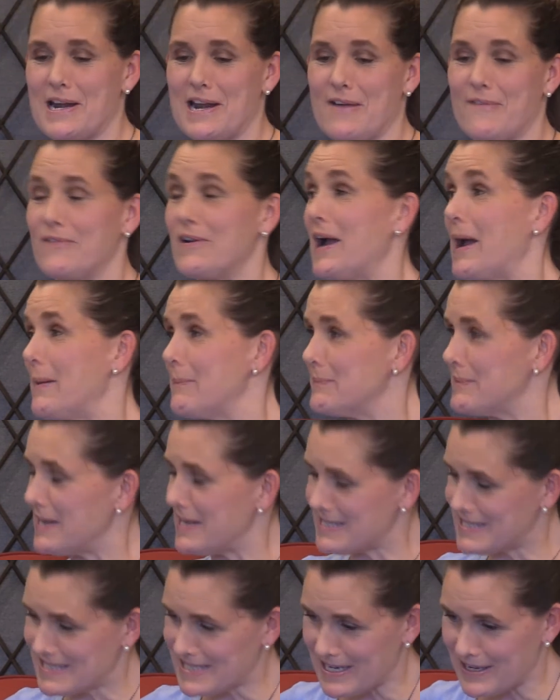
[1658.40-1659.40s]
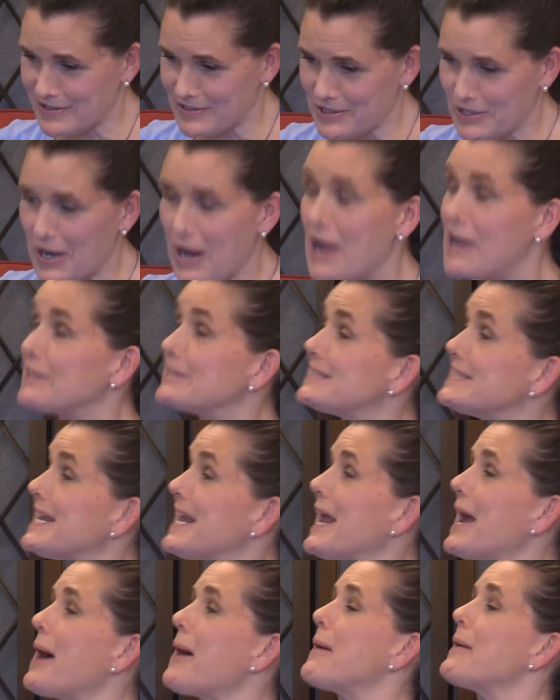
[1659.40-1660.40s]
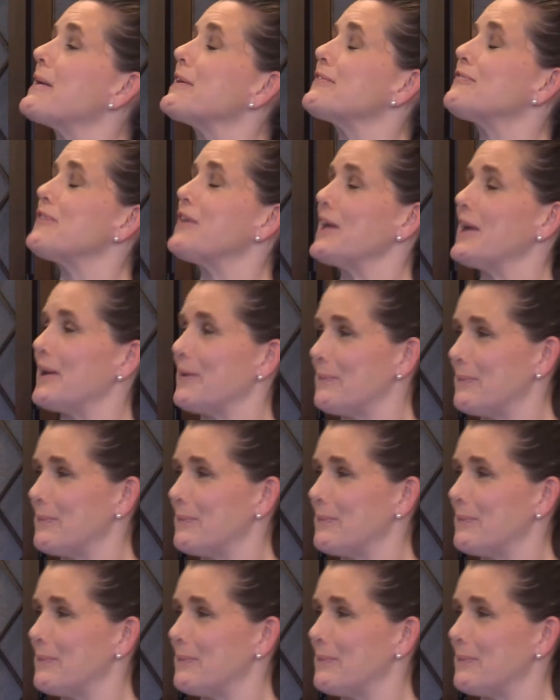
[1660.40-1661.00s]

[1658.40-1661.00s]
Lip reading: whatever. I'm not telling you. I'll see how I feel.